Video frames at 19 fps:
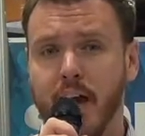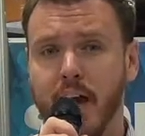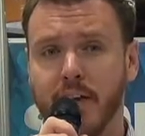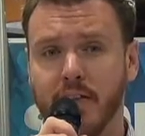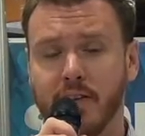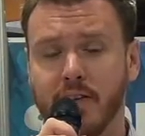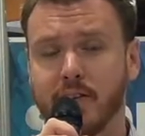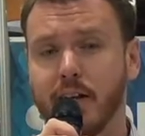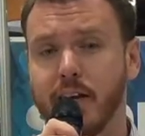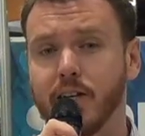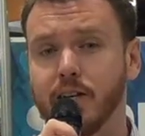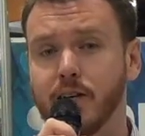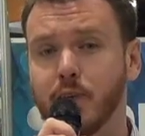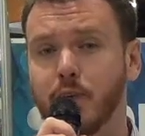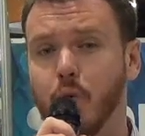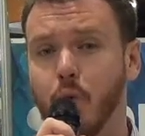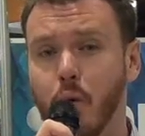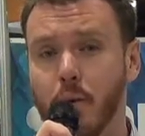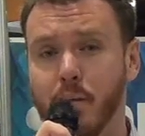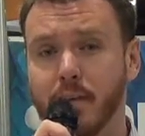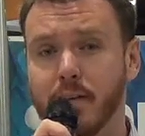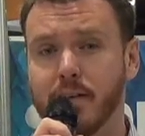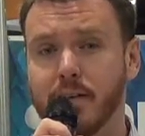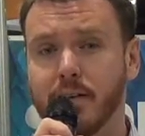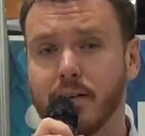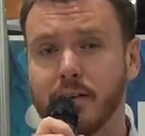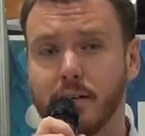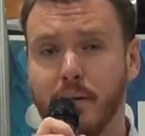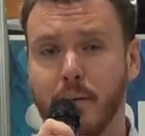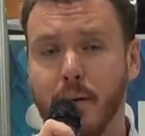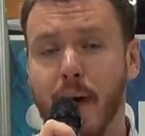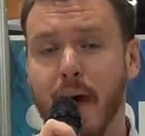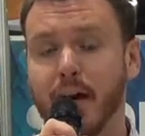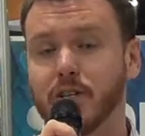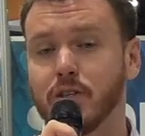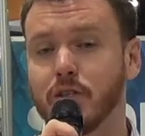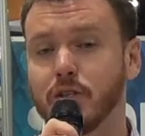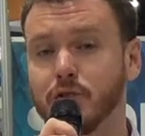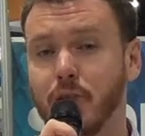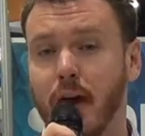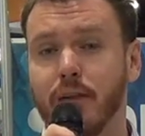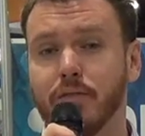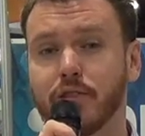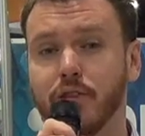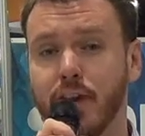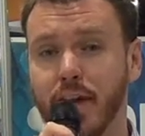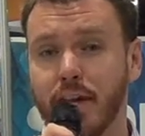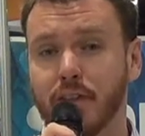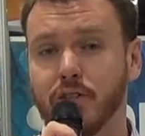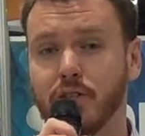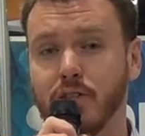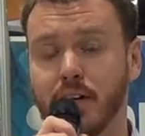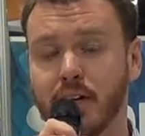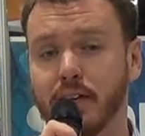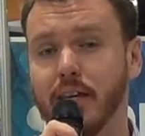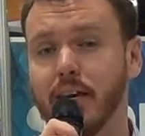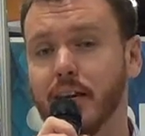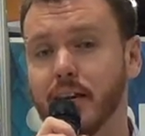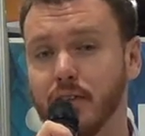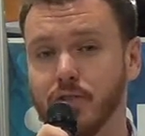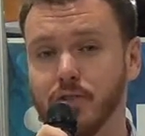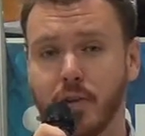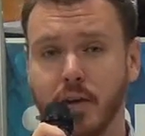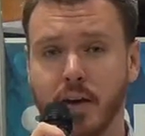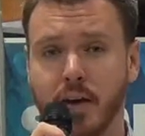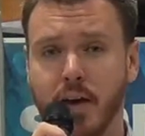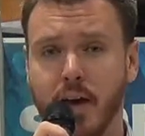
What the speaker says: and the staging equipment to actually drive change in the industry.